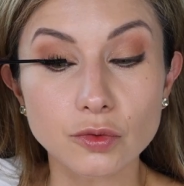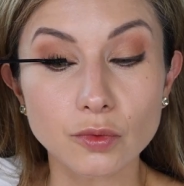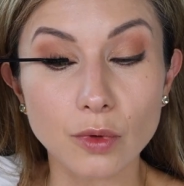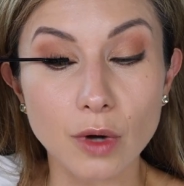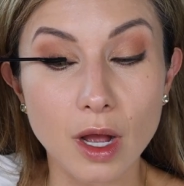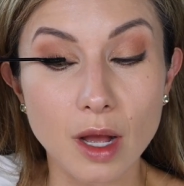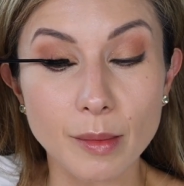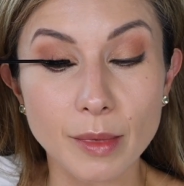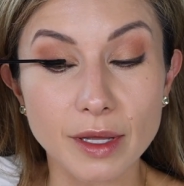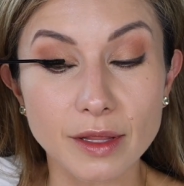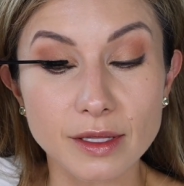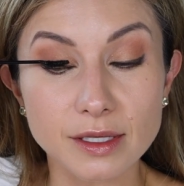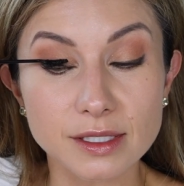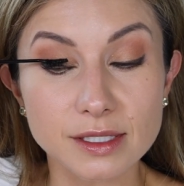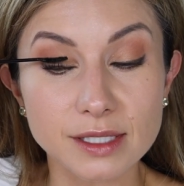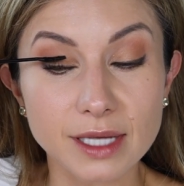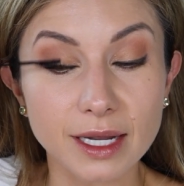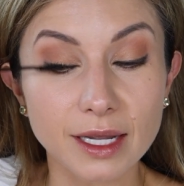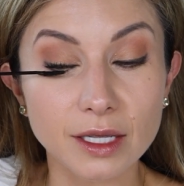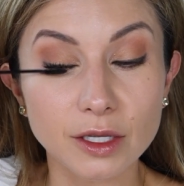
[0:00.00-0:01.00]
does make
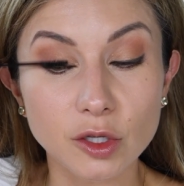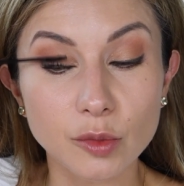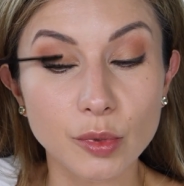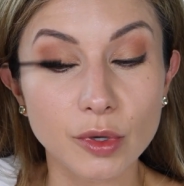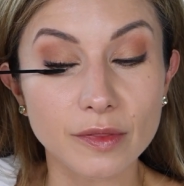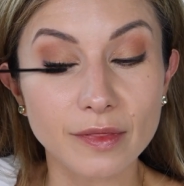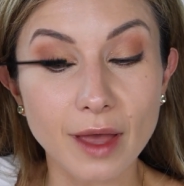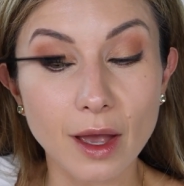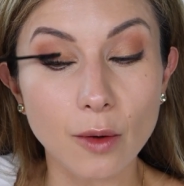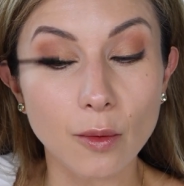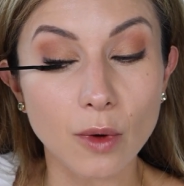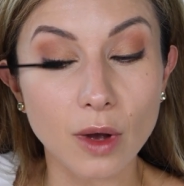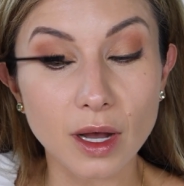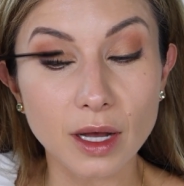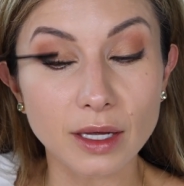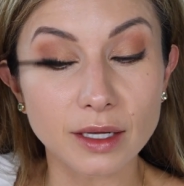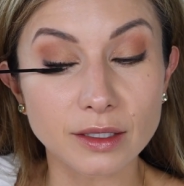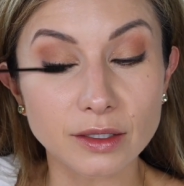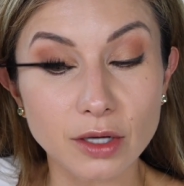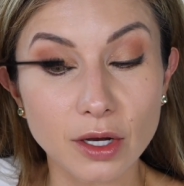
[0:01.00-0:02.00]

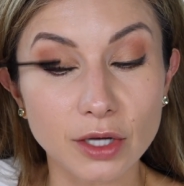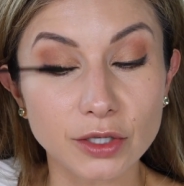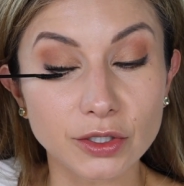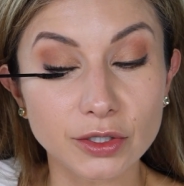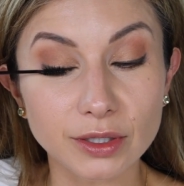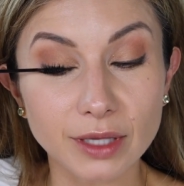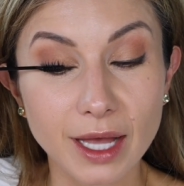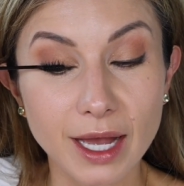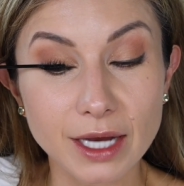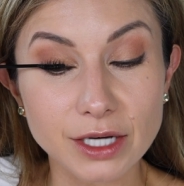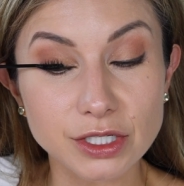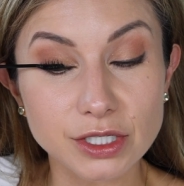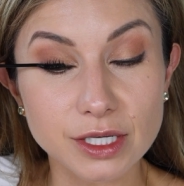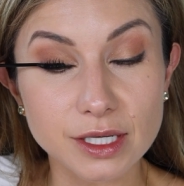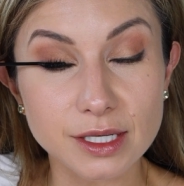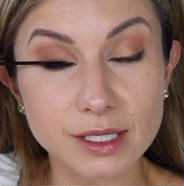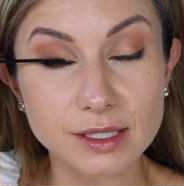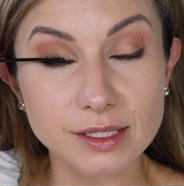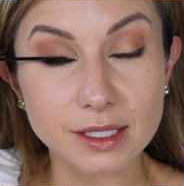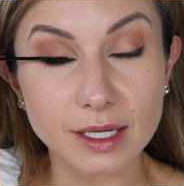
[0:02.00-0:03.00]
application really easy
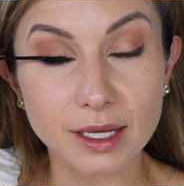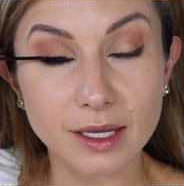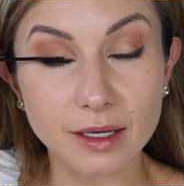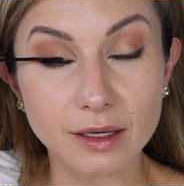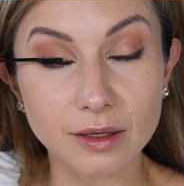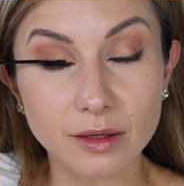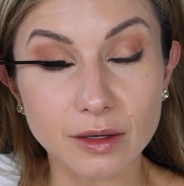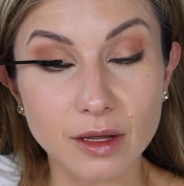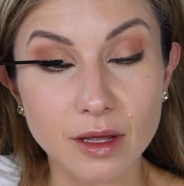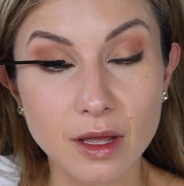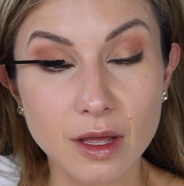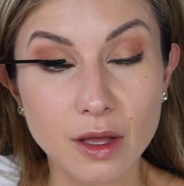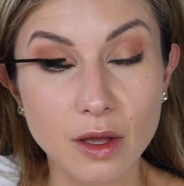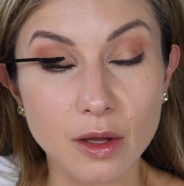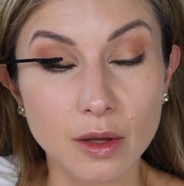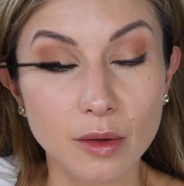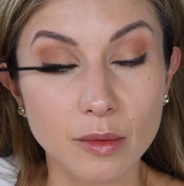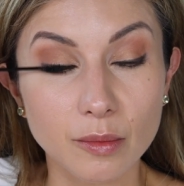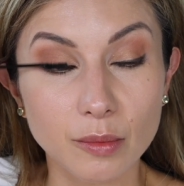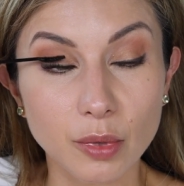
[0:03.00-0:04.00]
and nice and kind of
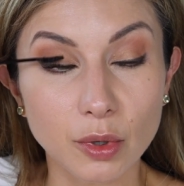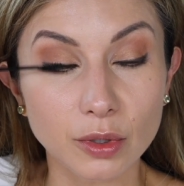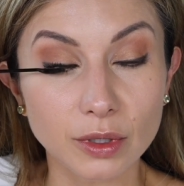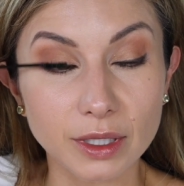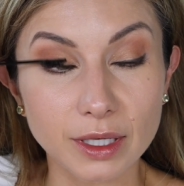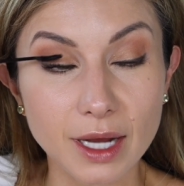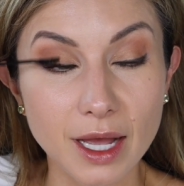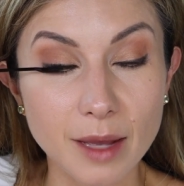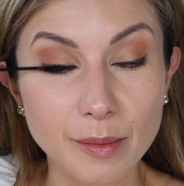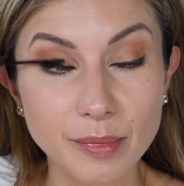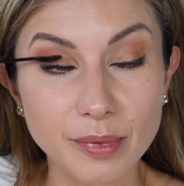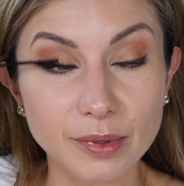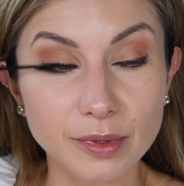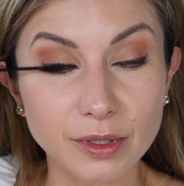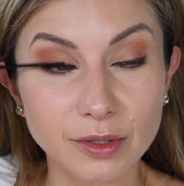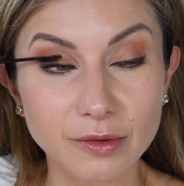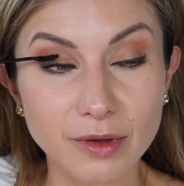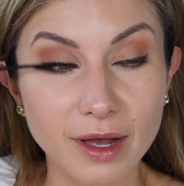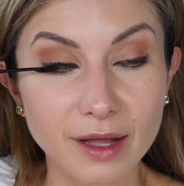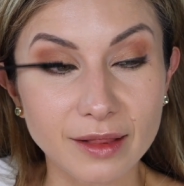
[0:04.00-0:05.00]
mess free. And it
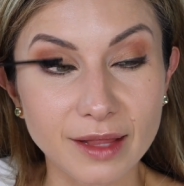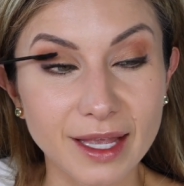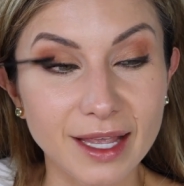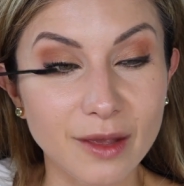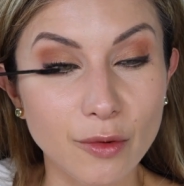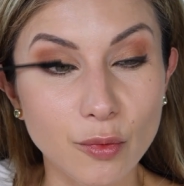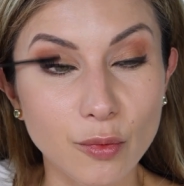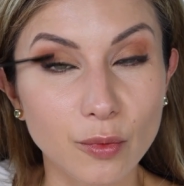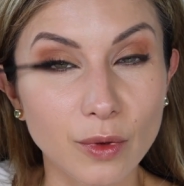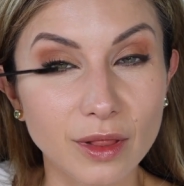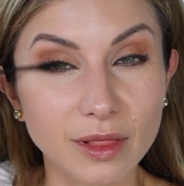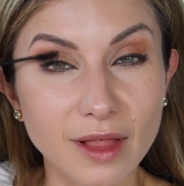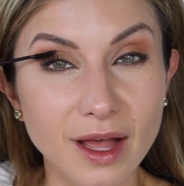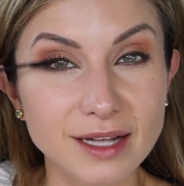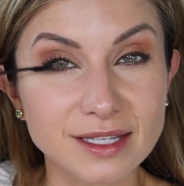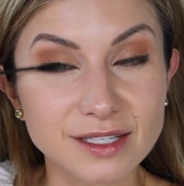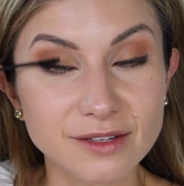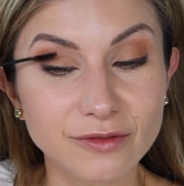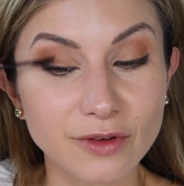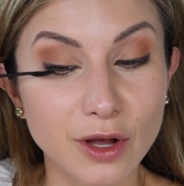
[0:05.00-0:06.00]
also works great on the
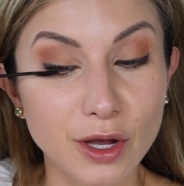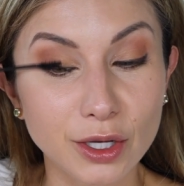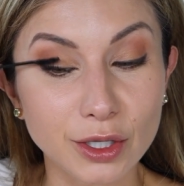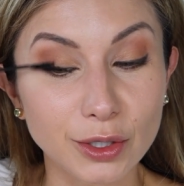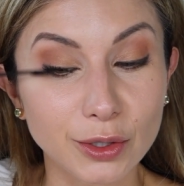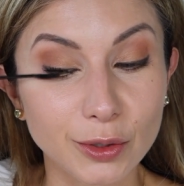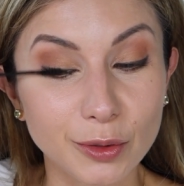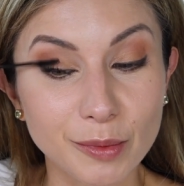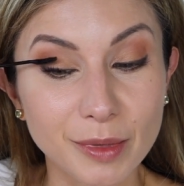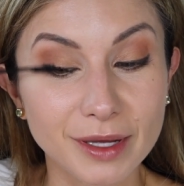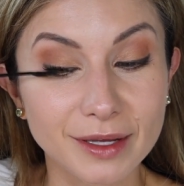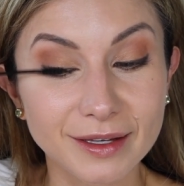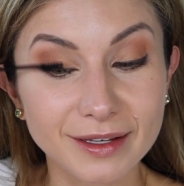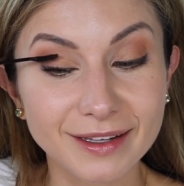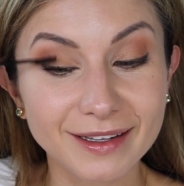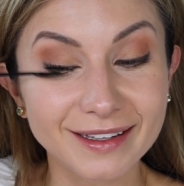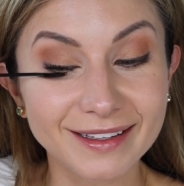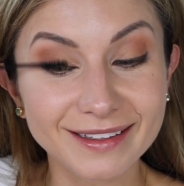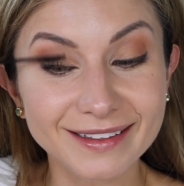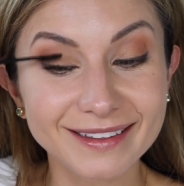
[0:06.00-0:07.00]
lower lash line.
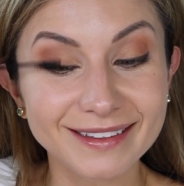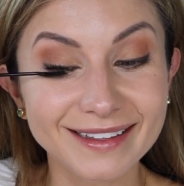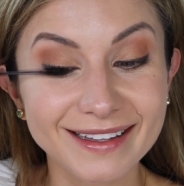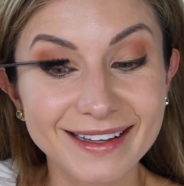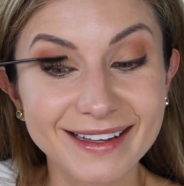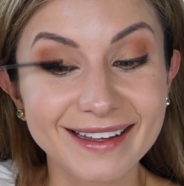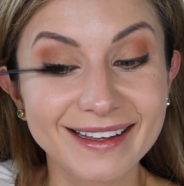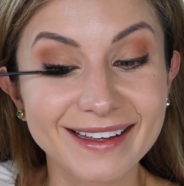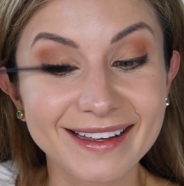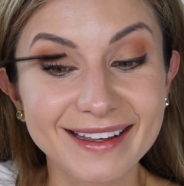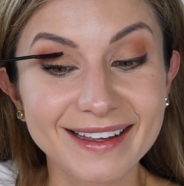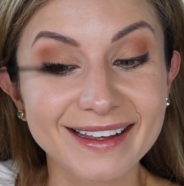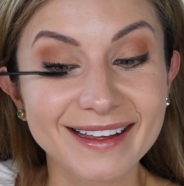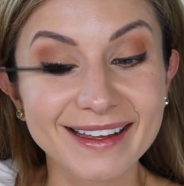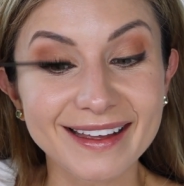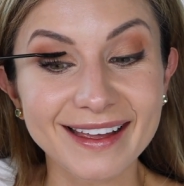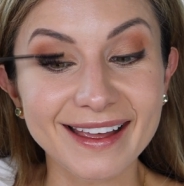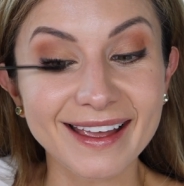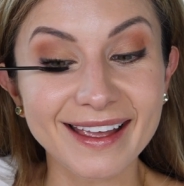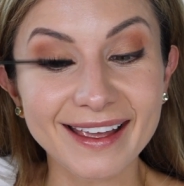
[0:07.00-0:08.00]
That's really important to
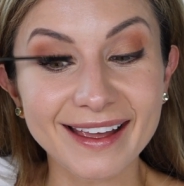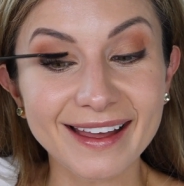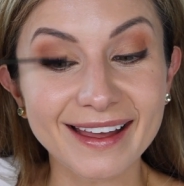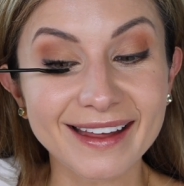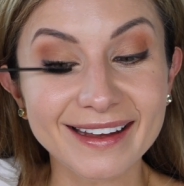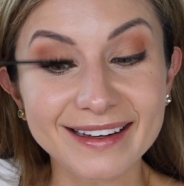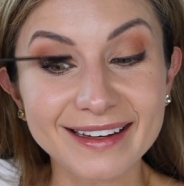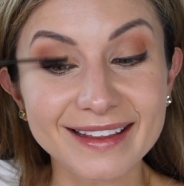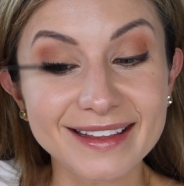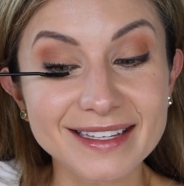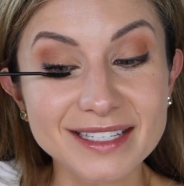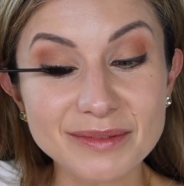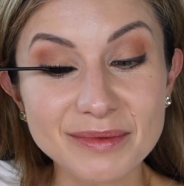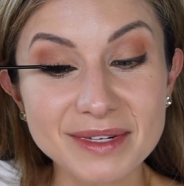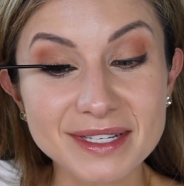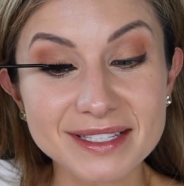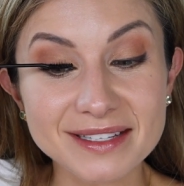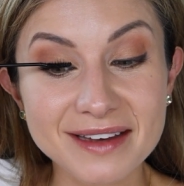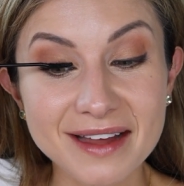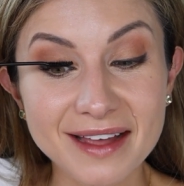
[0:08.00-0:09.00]
me is to find a
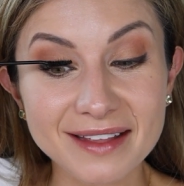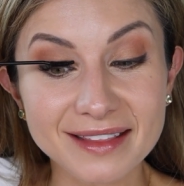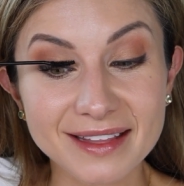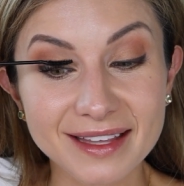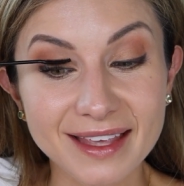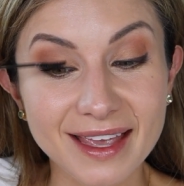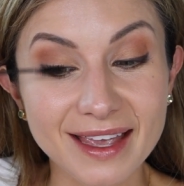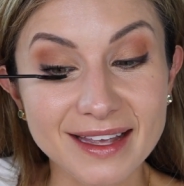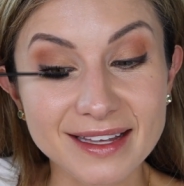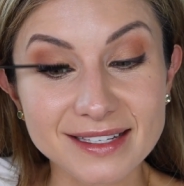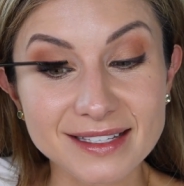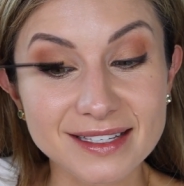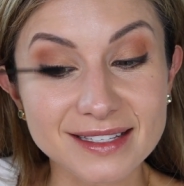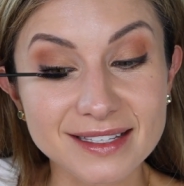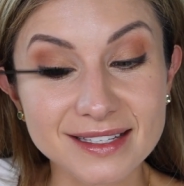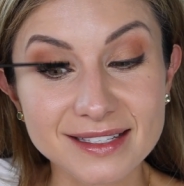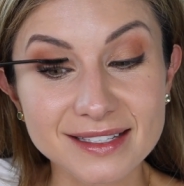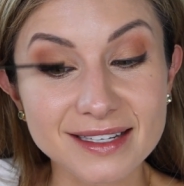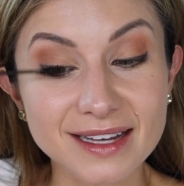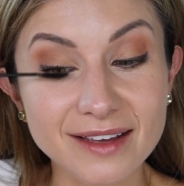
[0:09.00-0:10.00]
mascara that I can use for
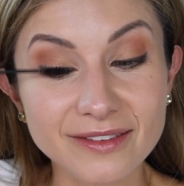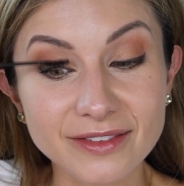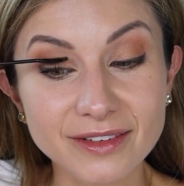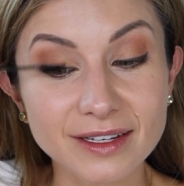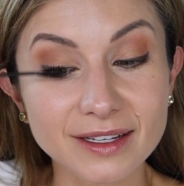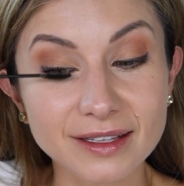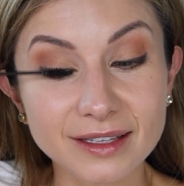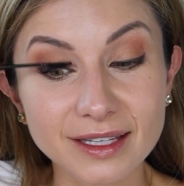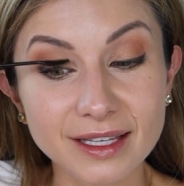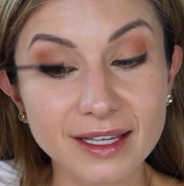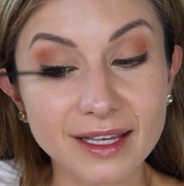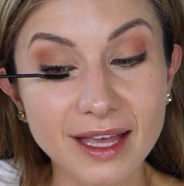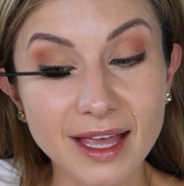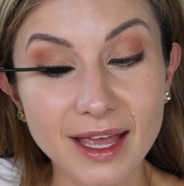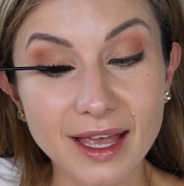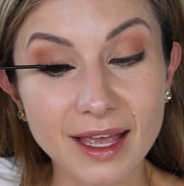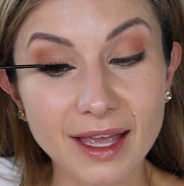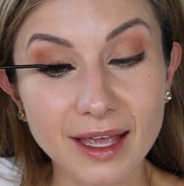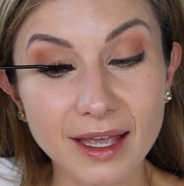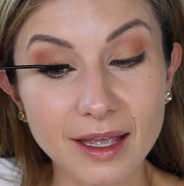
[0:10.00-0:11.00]
both. I like to keep my
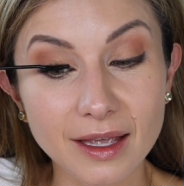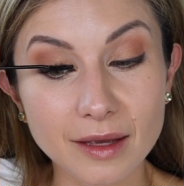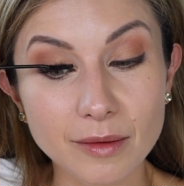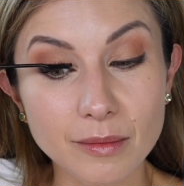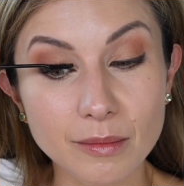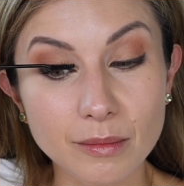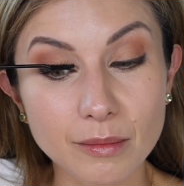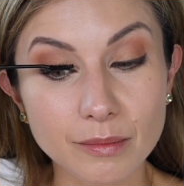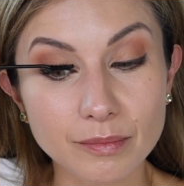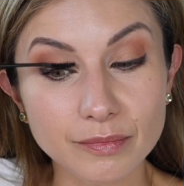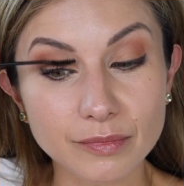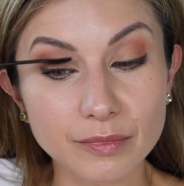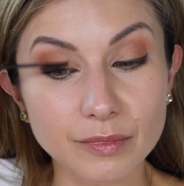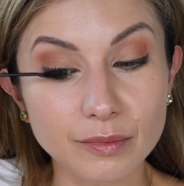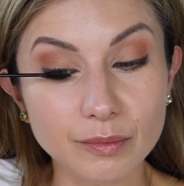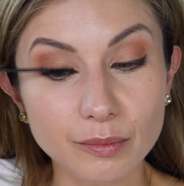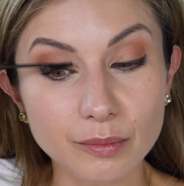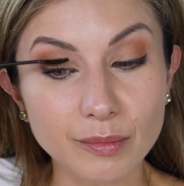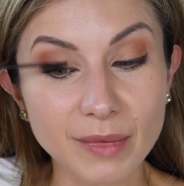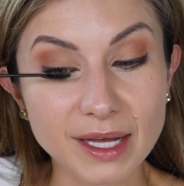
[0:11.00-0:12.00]
lower lash
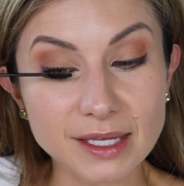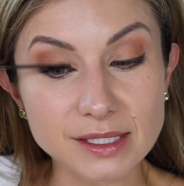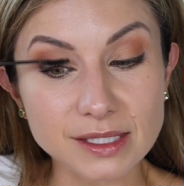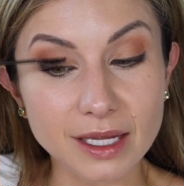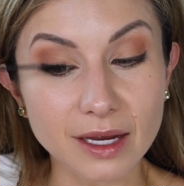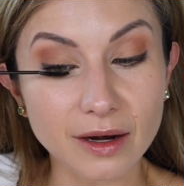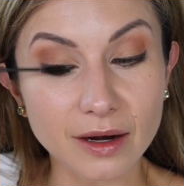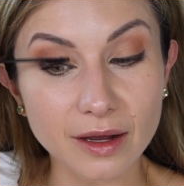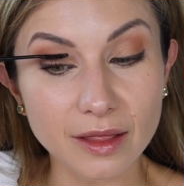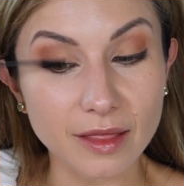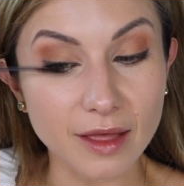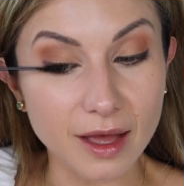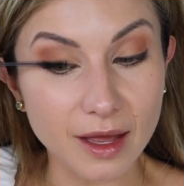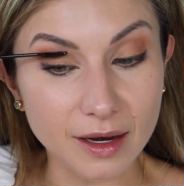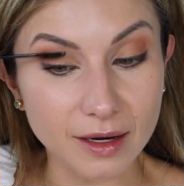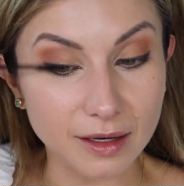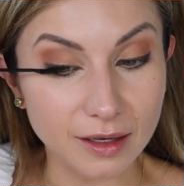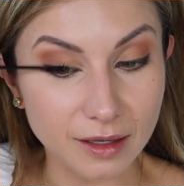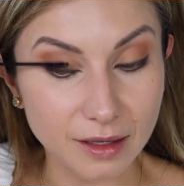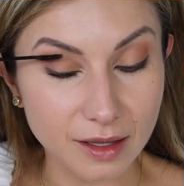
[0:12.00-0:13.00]
just very clean and,